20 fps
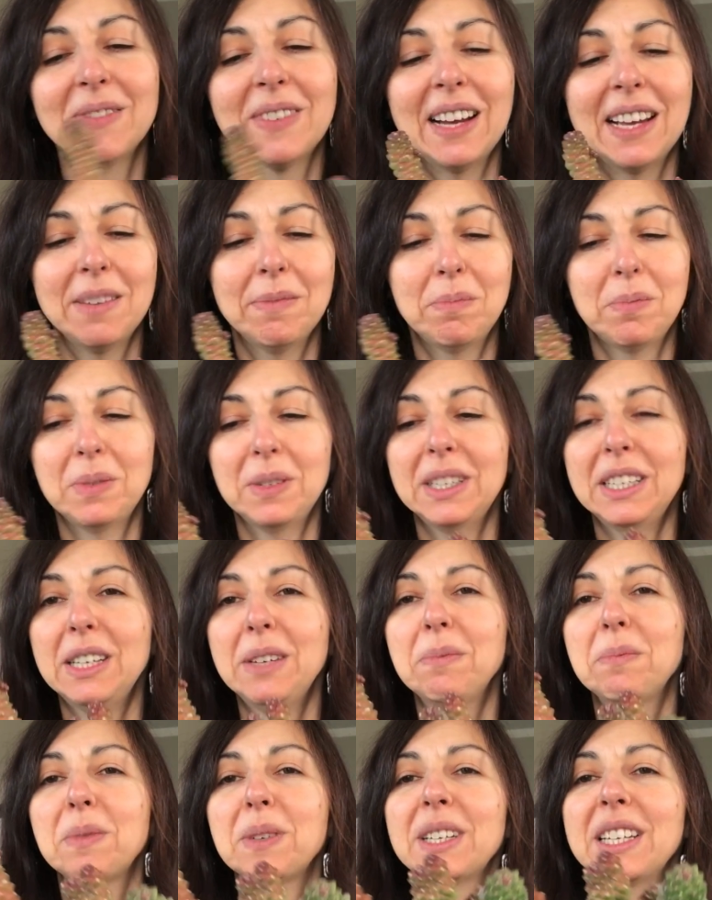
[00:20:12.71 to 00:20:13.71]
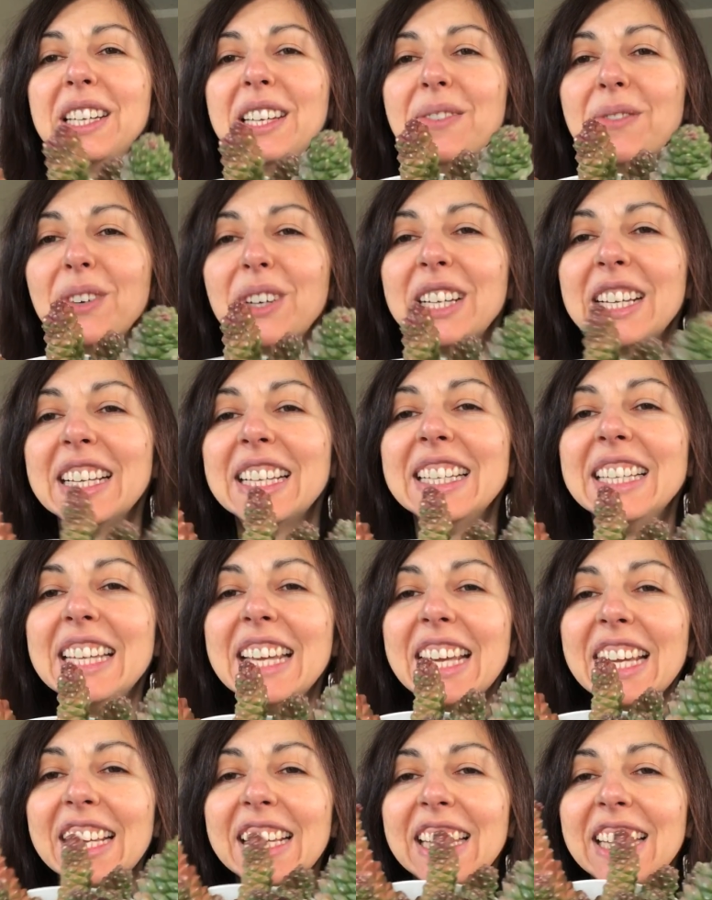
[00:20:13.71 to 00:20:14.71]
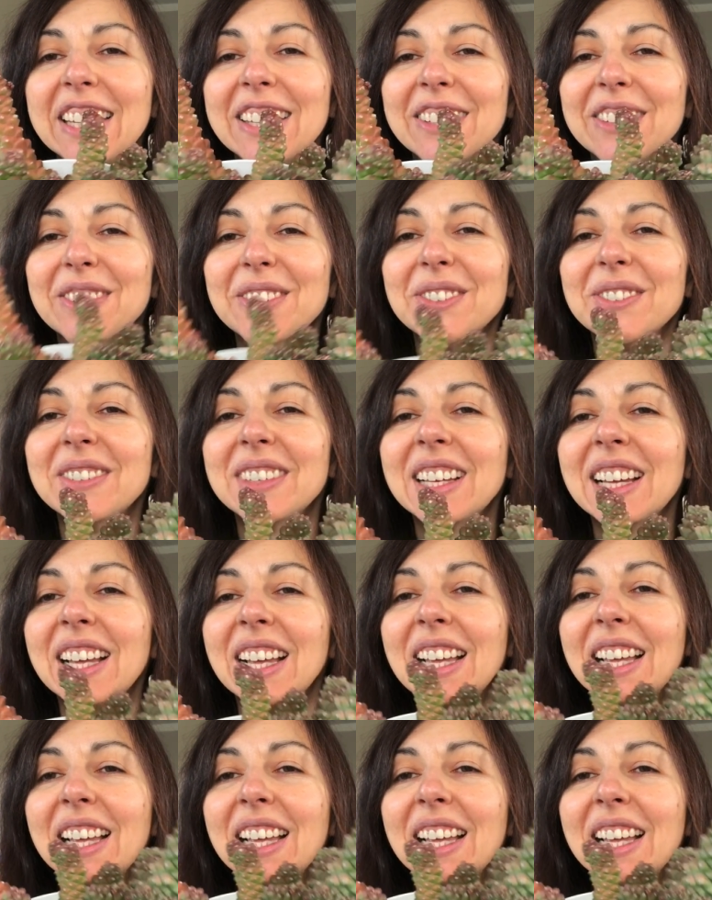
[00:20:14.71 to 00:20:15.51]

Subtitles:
my pretty Monadenium.